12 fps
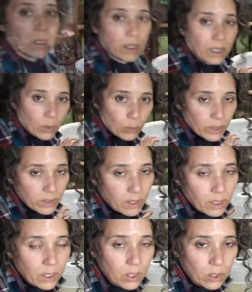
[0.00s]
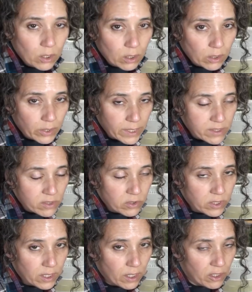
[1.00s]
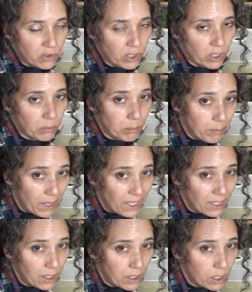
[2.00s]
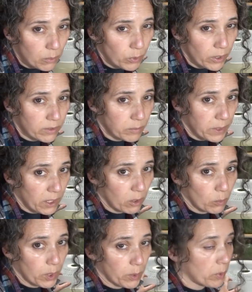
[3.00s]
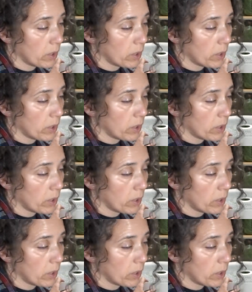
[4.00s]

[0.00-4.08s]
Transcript: Now one thing your Nesco dehydrator may not come with, depending on what